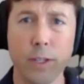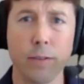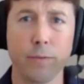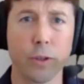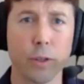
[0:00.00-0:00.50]

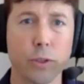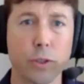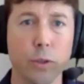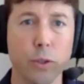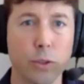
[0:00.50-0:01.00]
for those
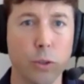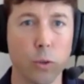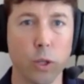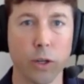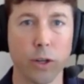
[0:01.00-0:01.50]
students who
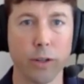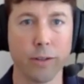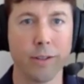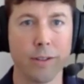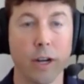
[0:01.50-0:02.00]
learn
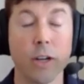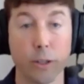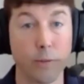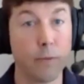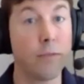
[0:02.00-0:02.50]

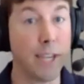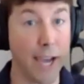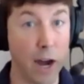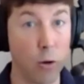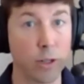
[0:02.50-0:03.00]
150
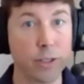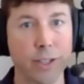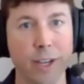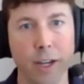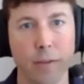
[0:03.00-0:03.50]
hours
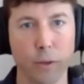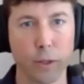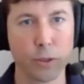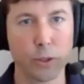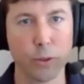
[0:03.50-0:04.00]
for
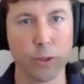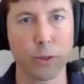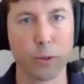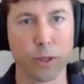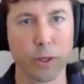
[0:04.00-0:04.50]
those students who
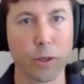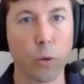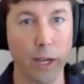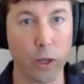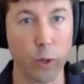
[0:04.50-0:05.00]
learn
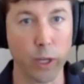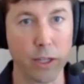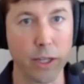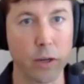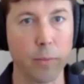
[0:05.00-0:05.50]
quite
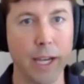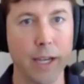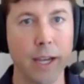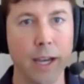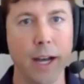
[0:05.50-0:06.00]
quickly or
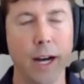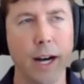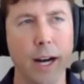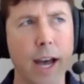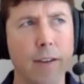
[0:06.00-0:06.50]
may
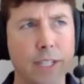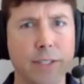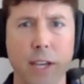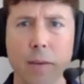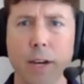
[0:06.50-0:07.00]
have
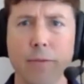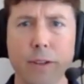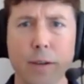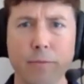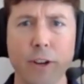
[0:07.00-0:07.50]
exam
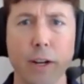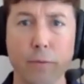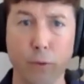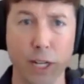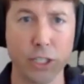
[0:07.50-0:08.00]
FM very
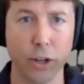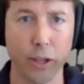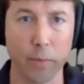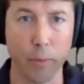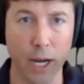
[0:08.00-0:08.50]
fresh on
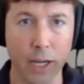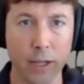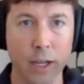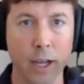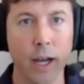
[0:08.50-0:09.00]
their mind.
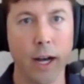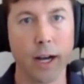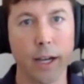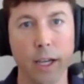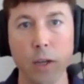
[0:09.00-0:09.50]

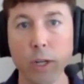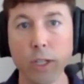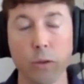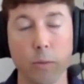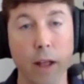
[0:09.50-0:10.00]
Anywhere
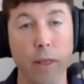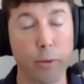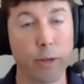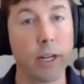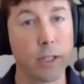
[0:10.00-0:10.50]
to about
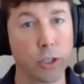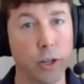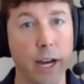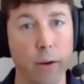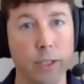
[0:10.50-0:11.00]
300
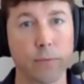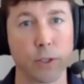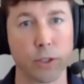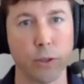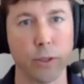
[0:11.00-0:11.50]
hours for
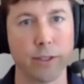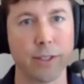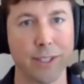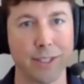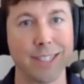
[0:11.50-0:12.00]
students
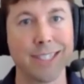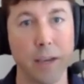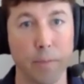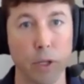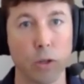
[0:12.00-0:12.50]
is a
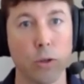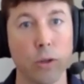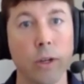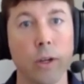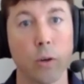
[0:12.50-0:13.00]
typical
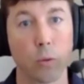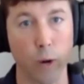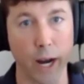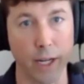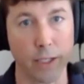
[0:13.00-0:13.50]

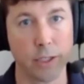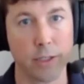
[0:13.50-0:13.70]
range.